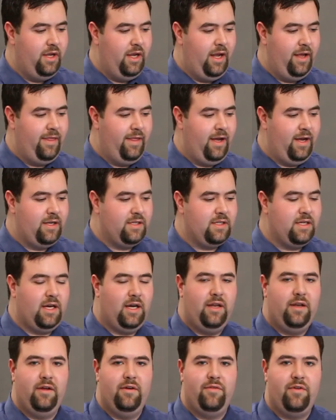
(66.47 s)
and that's
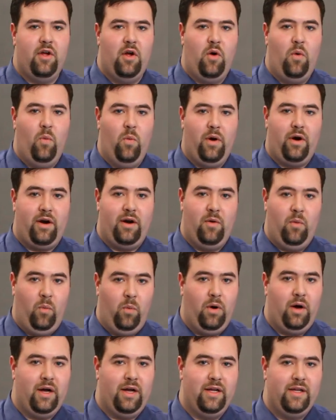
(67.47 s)
kind of where it
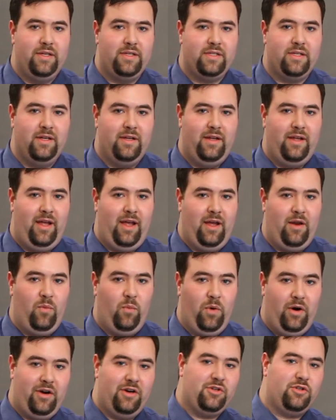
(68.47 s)
was and
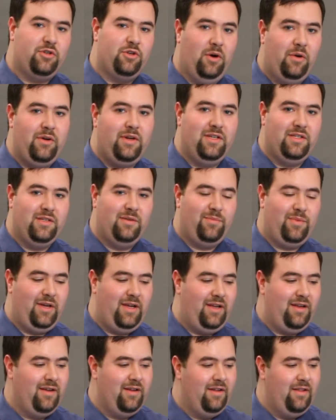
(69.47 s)
where it's going to
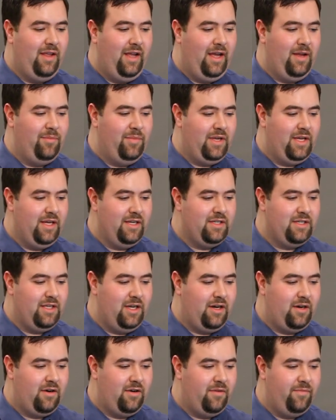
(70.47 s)
be. And because
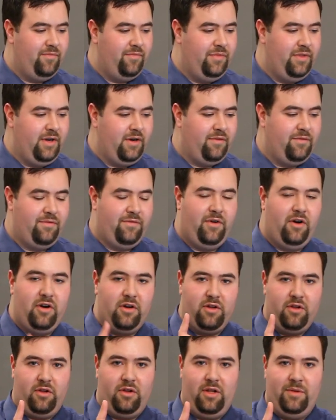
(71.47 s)
they're, they're
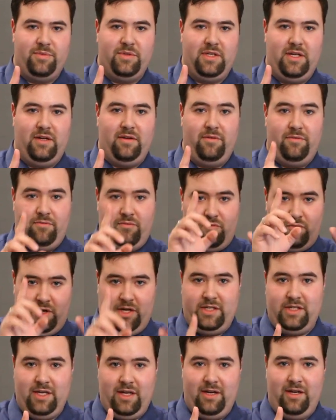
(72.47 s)
vertical, upside,
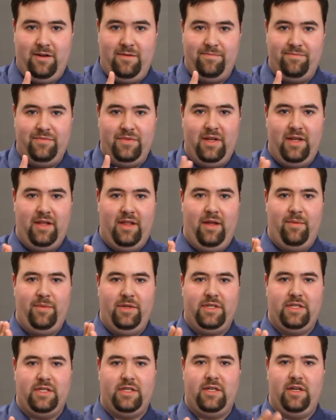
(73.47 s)
right side up, it
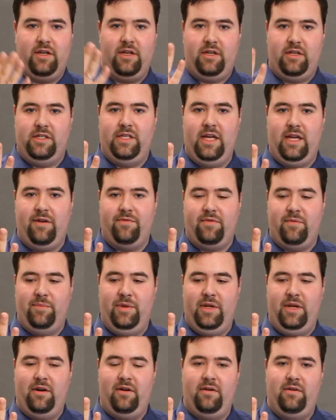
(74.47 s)
means it's going to take it from
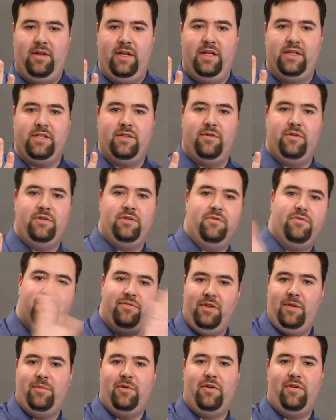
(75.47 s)
here and it's going to
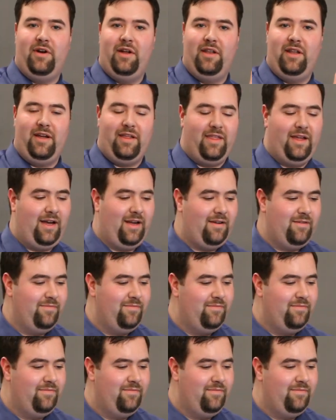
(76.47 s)
flip it around like that.